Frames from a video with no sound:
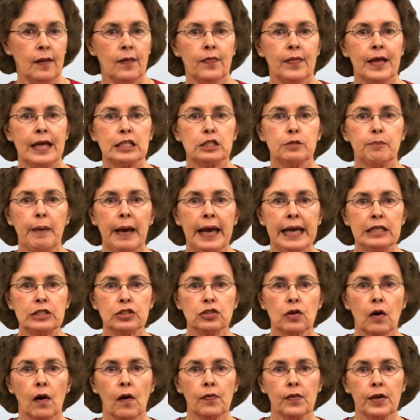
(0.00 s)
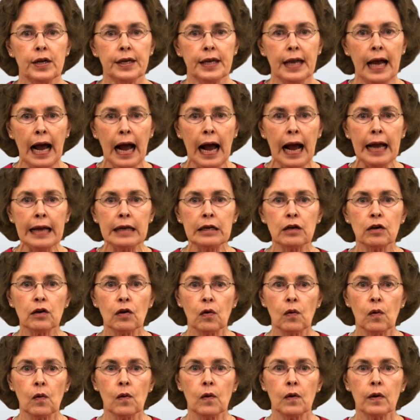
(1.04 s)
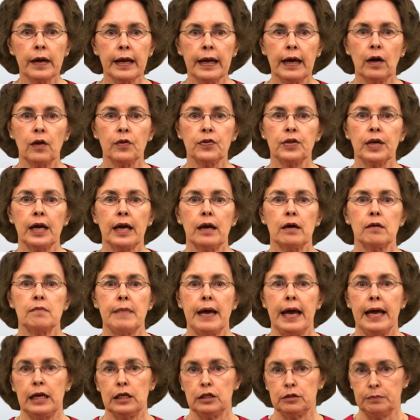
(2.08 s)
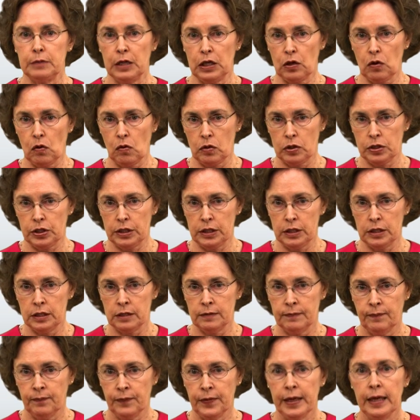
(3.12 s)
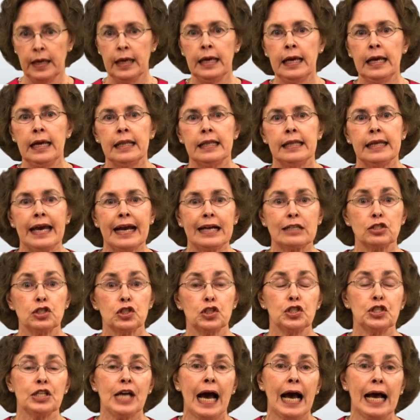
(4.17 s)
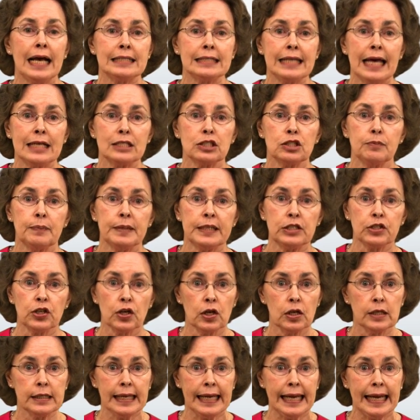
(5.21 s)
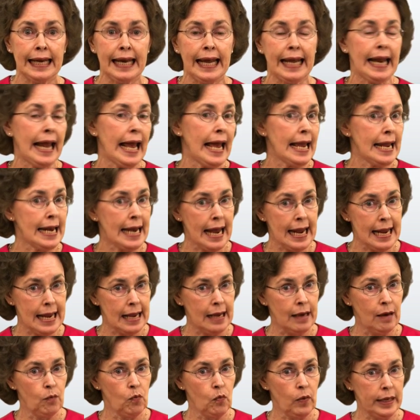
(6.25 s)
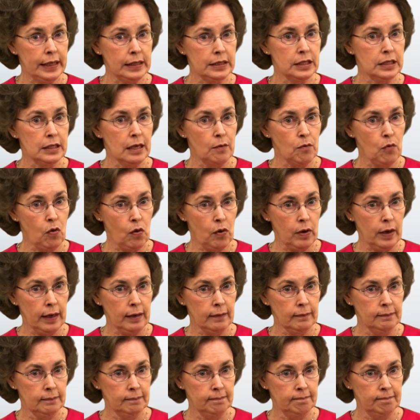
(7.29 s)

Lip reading: that's based on the 9 core healthcare management courses. The exercise has to be turned in at 8 a.m. Wednesday morning.